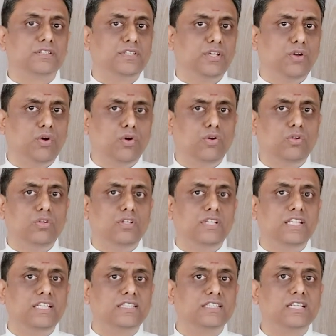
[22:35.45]
See, all
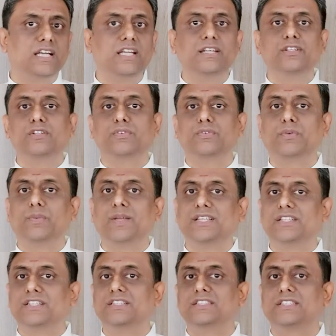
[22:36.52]
these kinds of
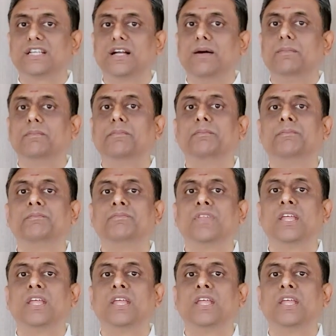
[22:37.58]
questions come